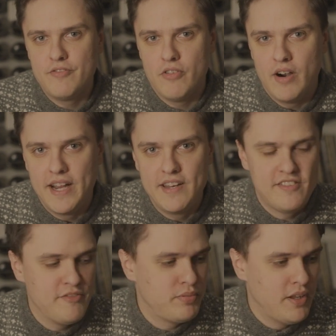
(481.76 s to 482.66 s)

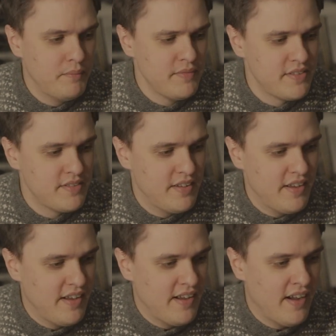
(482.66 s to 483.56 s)
varieties of plums.
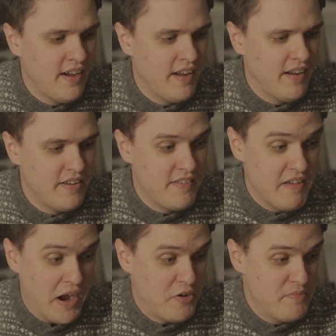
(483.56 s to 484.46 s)

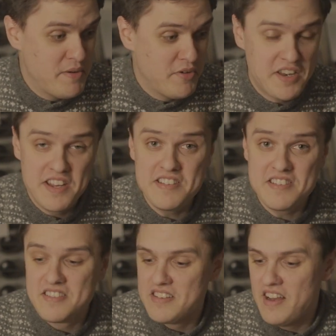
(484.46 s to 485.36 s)
That could be what it is.